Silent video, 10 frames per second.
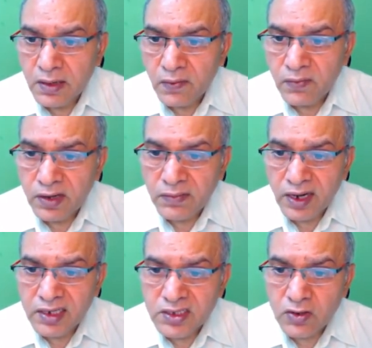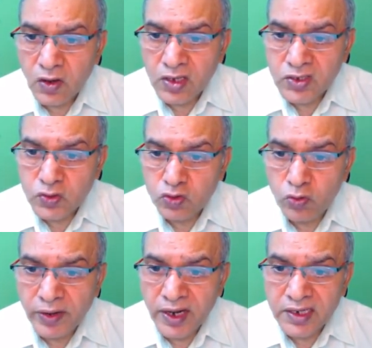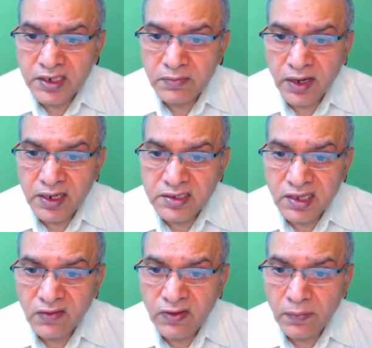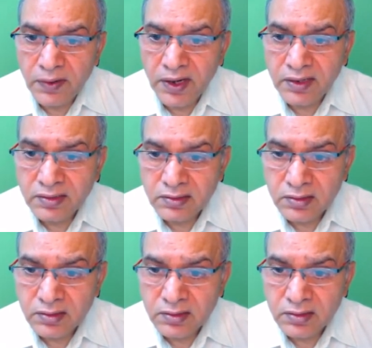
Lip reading: 1 minus cos 2 omega t minus alpha Vn.